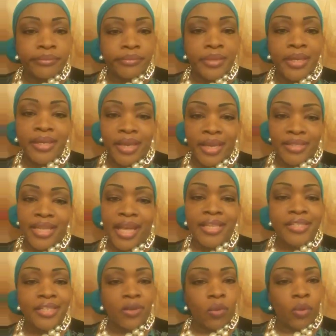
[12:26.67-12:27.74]
Yes, I
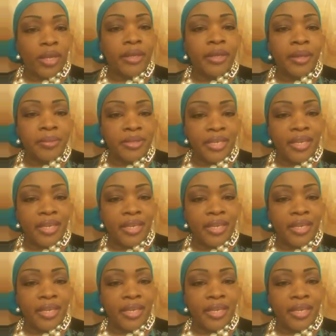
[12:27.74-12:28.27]
said wake up